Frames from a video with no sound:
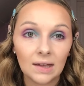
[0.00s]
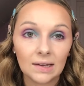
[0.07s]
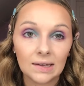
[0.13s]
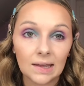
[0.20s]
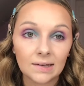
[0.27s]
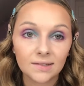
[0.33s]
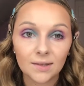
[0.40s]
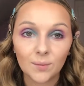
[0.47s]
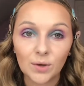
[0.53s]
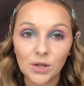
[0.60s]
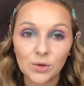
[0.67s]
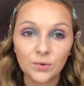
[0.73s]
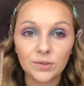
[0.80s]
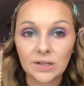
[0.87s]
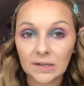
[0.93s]
Next, I'm going to
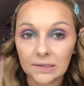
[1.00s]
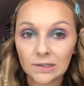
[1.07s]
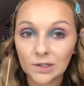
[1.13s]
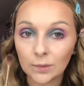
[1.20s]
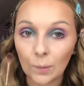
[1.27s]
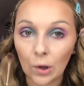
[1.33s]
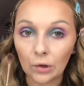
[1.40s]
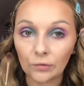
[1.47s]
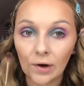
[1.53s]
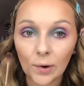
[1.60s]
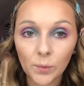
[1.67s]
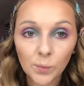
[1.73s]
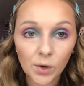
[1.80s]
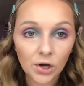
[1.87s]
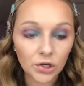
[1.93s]
use a small
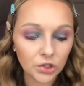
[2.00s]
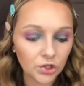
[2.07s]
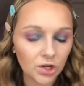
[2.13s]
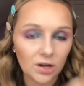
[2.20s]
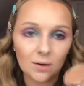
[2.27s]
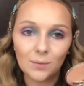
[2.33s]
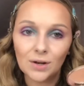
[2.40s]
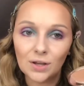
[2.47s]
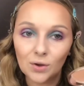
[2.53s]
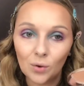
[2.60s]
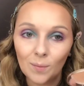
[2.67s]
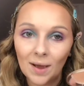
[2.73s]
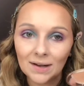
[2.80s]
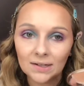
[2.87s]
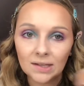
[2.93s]
round brush, and I'm going to go
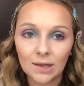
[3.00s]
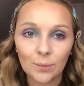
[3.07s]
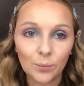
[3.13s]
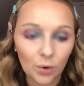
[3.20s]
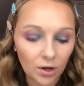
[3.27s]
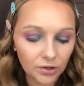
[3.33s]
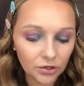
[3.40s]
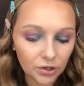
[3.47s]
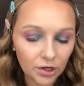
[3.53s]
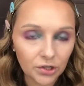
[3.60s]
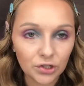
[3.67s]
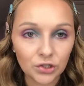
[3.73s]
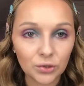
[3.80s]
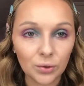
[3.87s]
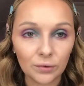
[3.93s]
back to that bronzer and
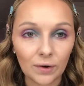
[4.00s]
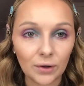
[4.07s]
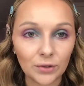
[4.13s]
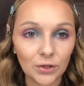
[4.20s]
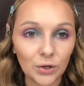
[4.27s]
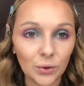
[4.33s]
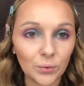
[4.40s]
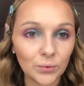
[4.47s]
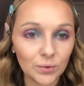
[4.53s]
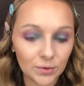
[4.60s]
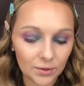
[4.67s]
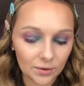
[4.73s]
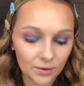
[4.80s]
just do around the nose.